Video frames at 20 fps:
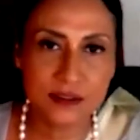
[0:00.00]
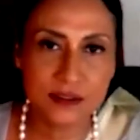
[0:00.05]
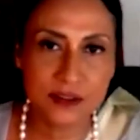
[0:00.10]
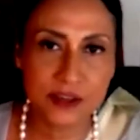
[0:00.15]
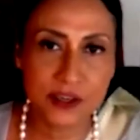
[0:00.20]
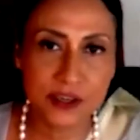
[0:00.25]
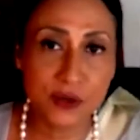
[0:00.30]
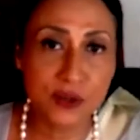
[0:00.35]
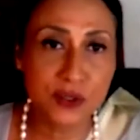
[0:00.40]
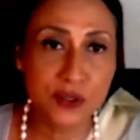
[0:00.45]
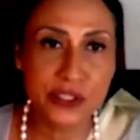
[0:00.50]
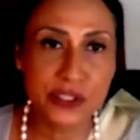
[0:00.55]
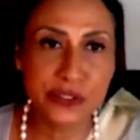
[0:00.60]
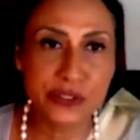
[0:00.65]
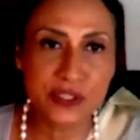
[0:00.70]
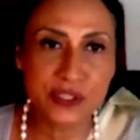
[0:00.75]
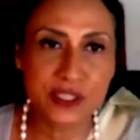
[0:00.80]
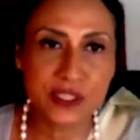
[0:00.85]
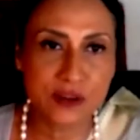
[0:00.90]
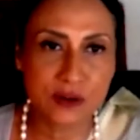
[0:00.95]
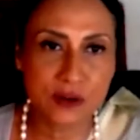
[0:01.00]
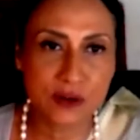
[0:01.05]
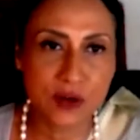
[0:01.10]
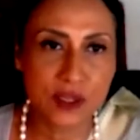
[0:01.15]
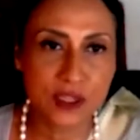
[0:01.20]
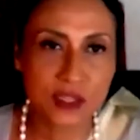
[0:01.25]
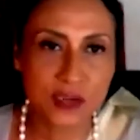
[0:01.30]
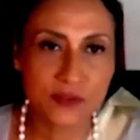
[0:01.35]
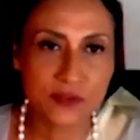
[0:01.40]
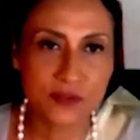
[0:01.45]
grew due to the
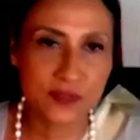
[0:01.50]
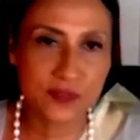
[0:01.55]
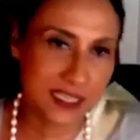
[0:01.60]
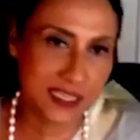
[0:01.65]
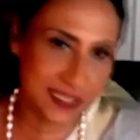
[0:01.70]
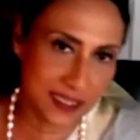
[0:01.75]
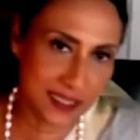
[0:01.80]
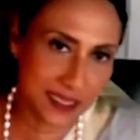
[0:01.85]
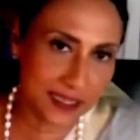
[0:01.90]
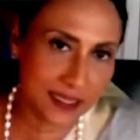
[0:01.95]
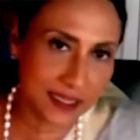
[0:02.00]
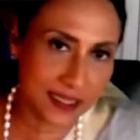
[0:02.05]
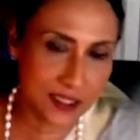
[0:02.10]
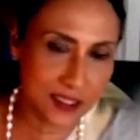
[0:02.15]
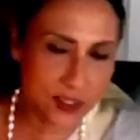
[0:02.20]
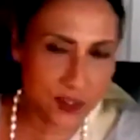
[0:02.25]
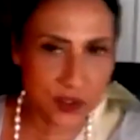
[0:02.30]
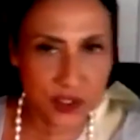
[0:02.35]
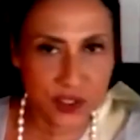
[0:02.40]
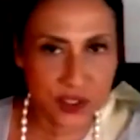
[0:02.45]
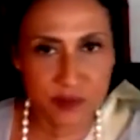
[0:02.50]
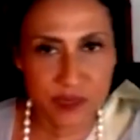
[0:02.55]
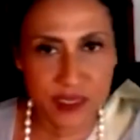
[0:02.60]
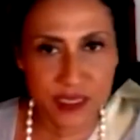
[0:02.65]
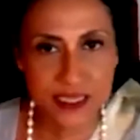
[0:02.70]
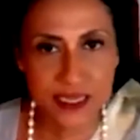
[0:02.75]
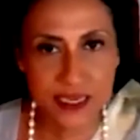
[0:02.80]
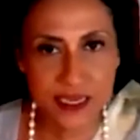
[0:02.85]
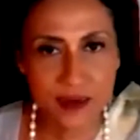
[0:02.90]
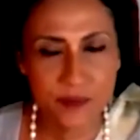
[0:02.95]
growth of the internet and social
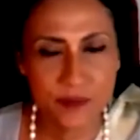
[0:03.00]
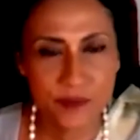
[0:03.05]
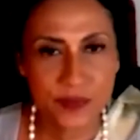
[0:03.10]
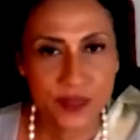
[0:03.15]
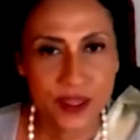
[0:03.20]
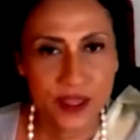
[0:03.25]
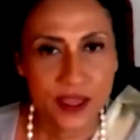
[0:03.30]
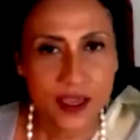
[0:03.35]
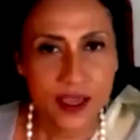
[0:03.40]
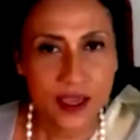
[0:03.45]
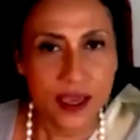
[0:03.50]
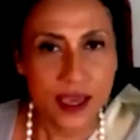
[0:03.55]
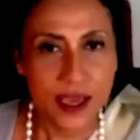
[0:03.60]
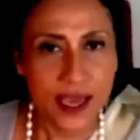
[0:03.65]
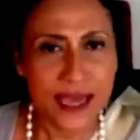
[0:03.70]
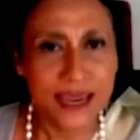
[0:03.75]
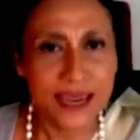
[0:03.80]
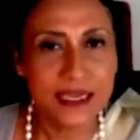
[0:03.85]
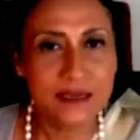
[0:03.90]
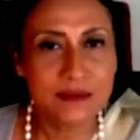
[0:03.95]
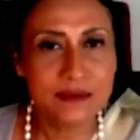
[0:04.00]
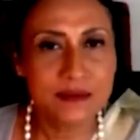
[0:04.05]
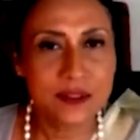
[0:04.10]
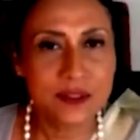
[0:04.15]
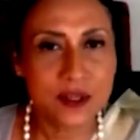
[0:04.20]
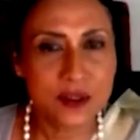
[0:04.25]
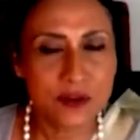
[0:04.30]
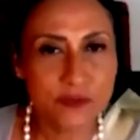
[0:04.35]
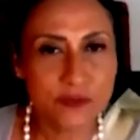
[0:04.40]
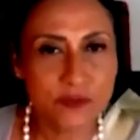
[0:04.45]
media. And it
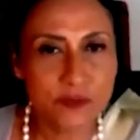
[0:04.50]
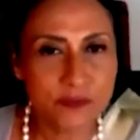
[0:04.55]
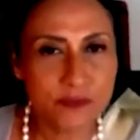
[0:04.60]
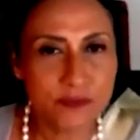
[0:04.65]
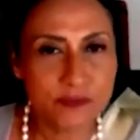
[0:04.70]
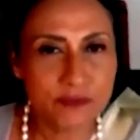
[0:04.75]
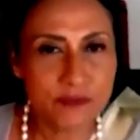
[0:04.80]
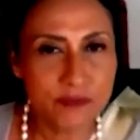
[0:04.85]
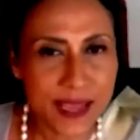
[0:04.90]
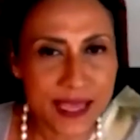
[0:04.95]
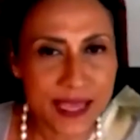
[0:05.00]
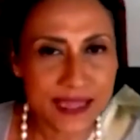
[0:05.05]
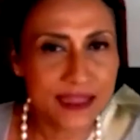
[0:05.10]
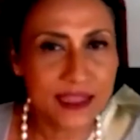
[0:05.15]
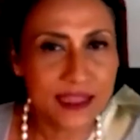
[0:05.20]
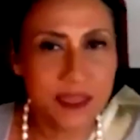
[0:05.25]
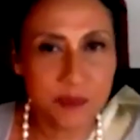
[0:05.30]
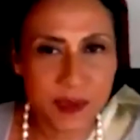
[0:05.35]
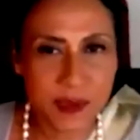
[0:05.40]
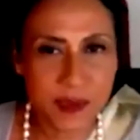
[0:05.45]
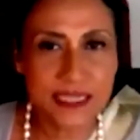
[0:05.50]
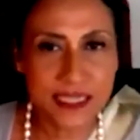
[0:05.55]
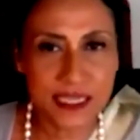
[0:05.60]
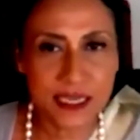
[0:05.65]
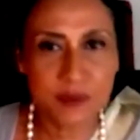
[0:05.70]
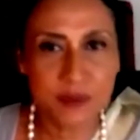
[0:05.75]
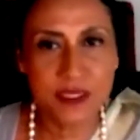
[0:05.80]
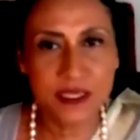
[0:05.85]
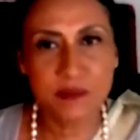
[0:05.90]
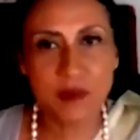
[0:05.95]
sort of met the
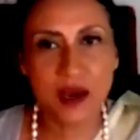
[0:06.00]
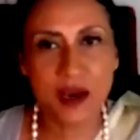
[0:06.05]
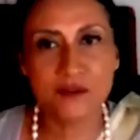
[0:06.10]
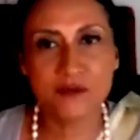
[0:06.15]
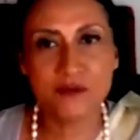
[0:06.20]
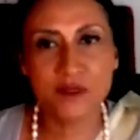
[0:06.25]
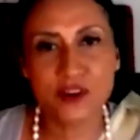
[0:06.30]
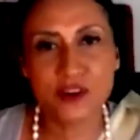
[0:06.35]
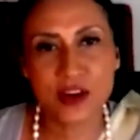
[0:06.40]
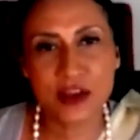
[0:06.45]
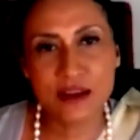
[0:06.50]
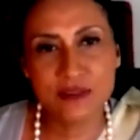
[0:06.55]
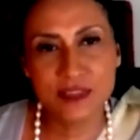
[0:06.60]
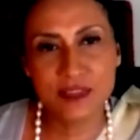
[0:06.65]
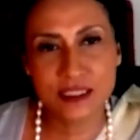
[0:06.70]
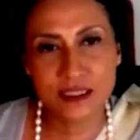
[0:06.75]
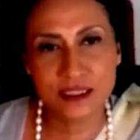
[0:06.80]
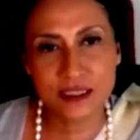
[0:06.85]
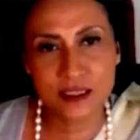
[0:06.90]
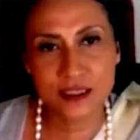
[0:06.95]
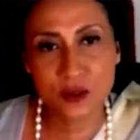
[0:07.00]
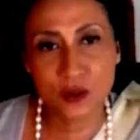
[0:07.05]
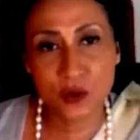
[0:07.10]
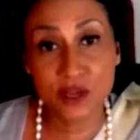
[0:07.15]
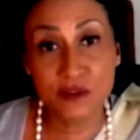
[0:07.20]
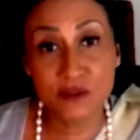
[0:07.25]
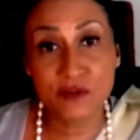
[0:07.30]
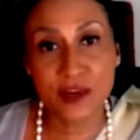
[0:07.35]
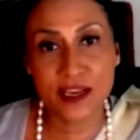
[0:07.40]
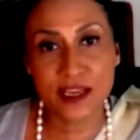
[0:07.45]
pent-up demand for travelers
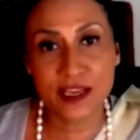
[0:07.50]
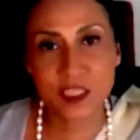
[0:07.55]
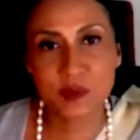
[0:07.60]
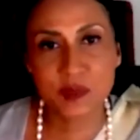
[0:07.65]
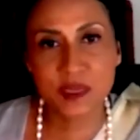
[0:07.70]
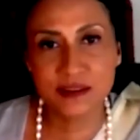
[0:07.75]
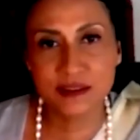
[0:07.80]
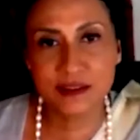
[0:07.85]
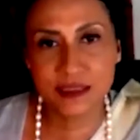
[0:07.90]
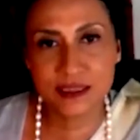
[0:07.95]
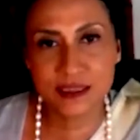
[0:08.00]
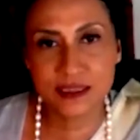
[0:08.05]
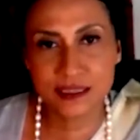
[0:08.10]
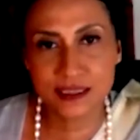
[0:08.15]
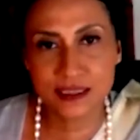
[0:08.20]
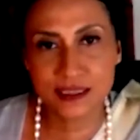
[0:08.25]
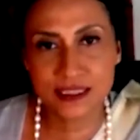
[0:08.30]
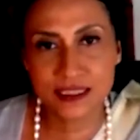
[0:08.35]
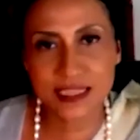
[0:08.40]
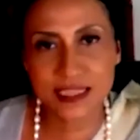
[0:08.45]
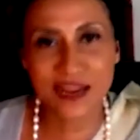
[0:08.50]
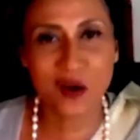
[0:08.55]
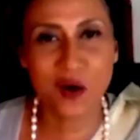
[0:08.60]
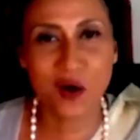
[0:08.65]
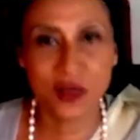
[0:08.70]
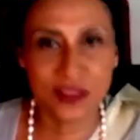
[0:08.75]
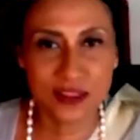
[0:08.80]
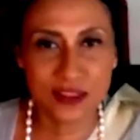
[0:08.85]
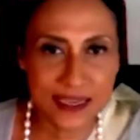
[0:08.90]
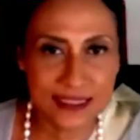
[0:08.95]
looking for experiences that are
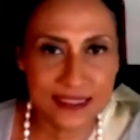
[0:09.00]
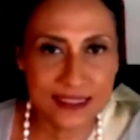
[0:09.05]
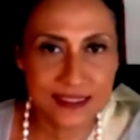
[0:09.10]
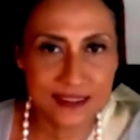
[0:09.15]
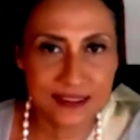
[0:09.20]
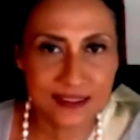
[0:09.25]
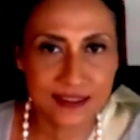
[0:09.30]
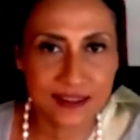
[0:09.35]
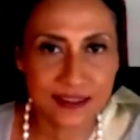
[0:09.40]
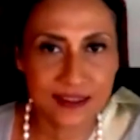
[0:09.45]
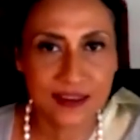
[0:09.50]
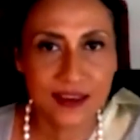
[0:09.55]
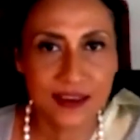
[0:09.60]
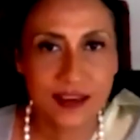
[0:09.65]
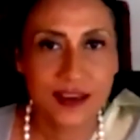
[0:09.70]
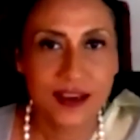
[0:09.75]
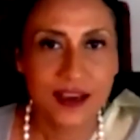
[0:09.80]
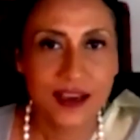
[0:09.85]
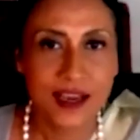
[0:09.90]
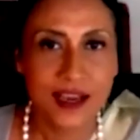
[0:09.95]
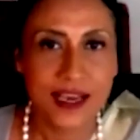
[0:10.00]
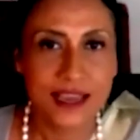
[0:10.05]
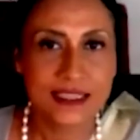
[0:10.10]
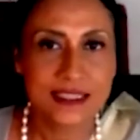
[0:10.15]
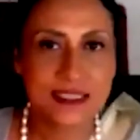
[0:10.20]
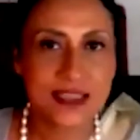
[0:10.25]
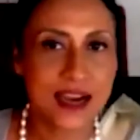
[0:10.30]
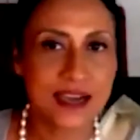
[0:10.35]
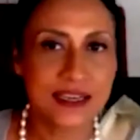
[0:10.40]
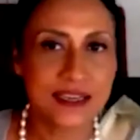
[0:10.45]
authentic and
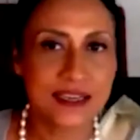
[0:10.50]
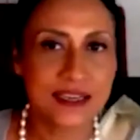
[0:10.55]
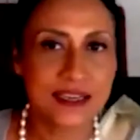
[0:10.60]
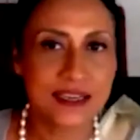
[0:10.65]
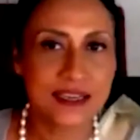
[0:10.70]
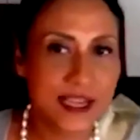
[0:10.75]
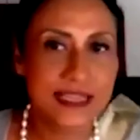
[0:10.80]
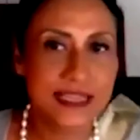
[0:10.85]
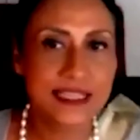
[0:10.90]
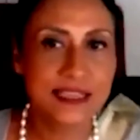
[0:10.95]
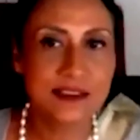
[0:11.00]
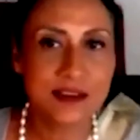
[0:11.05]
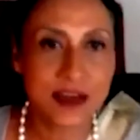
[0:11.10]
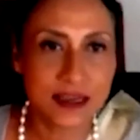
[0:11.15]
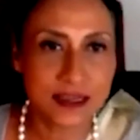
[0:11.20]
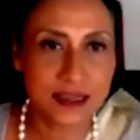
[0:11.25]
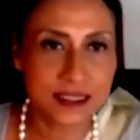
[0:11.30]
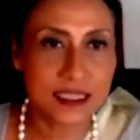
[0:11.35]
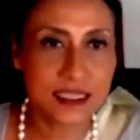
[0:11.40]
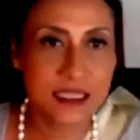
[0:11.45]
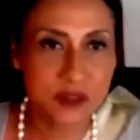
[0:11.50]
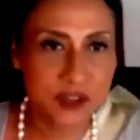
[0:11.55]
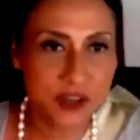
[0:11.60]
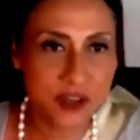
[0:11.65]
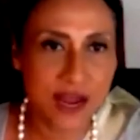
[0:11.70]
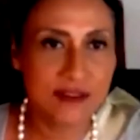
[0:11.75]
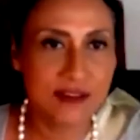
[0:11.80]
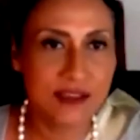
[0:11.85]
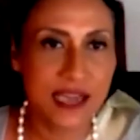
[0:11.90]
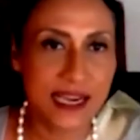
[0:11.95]
started creating custom
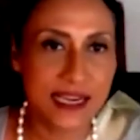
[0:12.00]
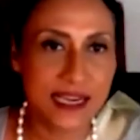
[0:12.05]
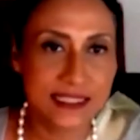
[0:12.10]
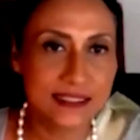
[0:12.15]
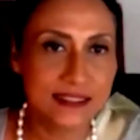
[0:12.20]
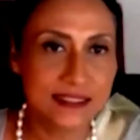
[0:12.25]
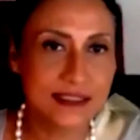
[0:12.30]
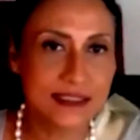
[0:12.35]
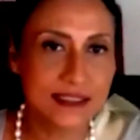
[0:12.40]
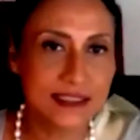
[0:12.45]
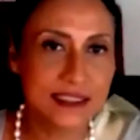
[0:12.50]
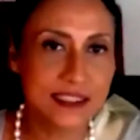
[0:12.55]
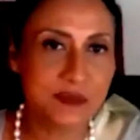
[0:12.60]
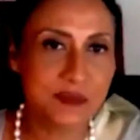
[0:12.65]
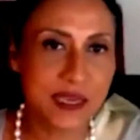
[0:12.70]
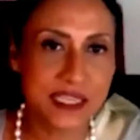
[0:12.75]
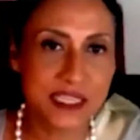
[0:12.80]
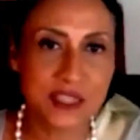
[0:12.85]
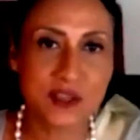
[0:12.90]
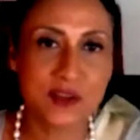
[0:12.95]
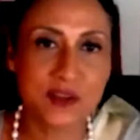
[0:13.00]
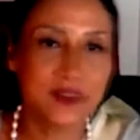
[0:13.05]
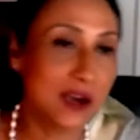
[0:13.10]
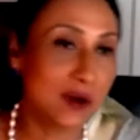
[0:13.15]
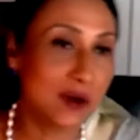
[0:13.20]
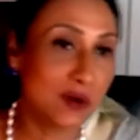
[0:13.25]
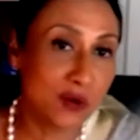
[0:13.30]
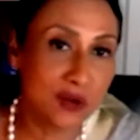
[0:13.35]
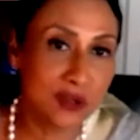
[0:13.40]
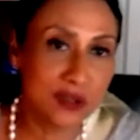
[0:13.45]
travel itineraries based on
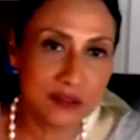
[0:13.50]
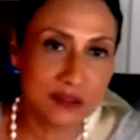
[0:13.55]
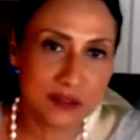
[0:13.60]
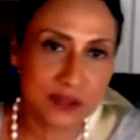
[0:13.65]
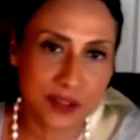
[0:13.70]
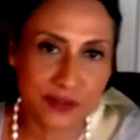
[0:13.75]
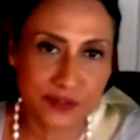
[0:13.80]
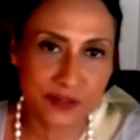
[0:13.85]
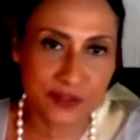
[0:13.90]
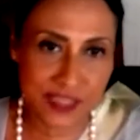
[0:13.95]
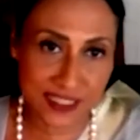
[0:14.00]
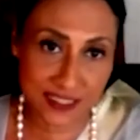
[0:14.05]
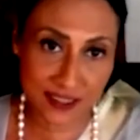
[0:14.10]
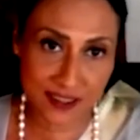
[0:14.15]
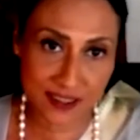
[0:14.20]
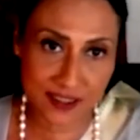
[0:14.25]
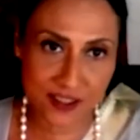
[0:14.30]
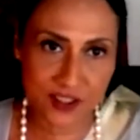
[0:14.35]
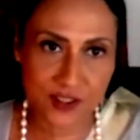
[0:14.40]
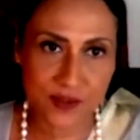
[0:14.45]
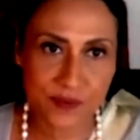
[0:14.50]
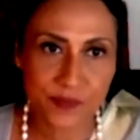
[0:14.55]
their own sort of research.